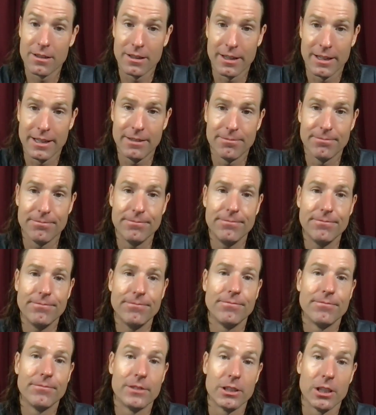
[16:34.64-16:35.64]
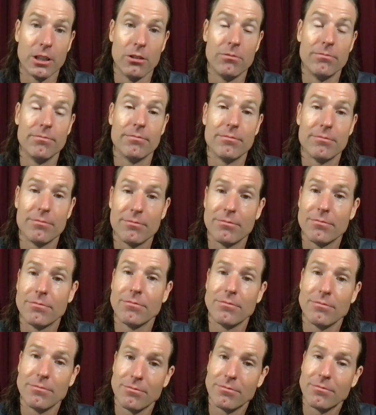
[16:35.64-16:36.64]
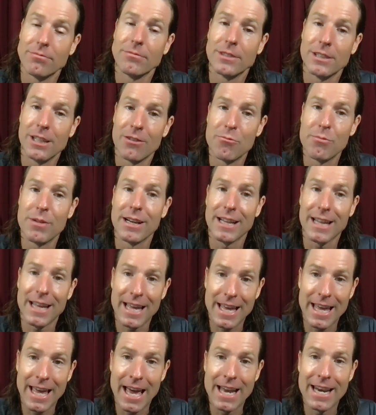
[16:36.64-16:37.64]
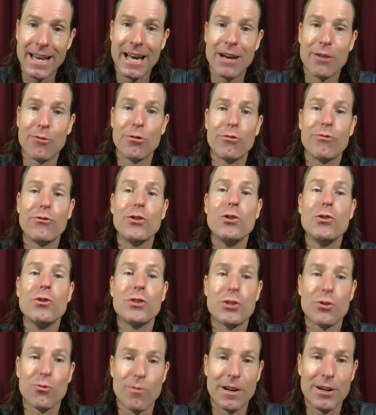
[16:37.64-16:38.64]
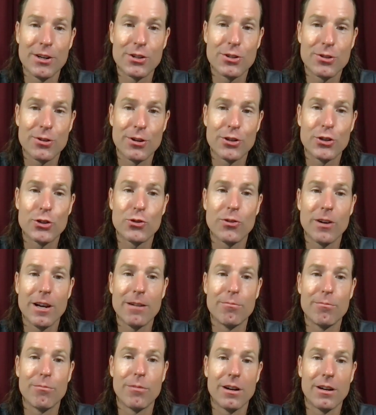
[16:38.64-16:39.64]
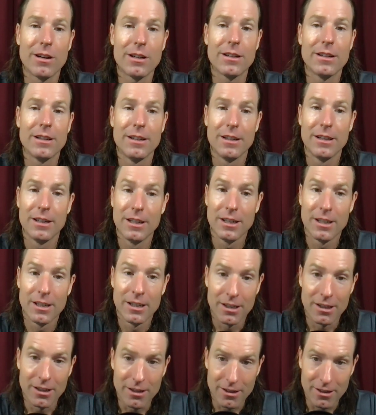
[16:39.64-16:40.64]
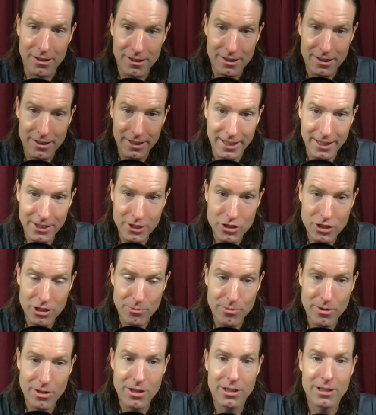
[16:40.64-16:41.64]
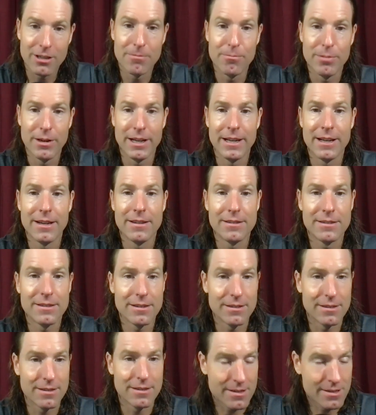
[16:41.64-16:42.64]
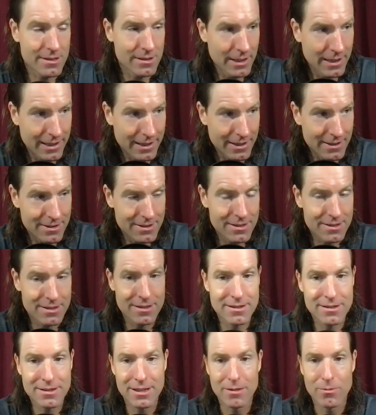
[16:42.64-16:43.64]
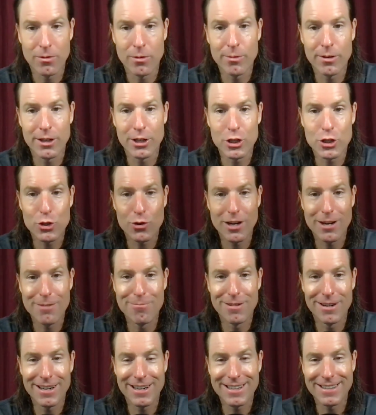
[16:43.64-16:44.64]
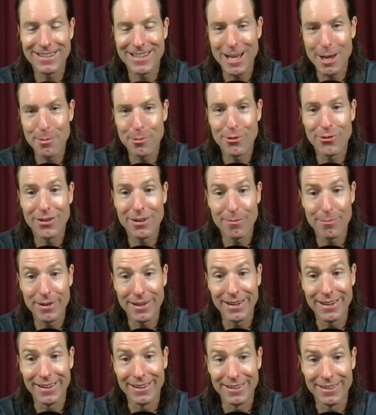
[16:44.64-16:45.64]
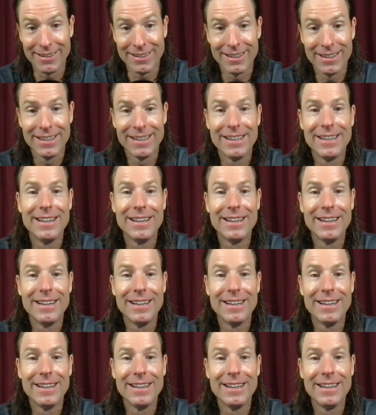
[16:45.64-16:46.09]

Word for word: Okay, so government cannot refuse to register a trademark on an Asian American band. The Slants said, we want to trademark the name of our band.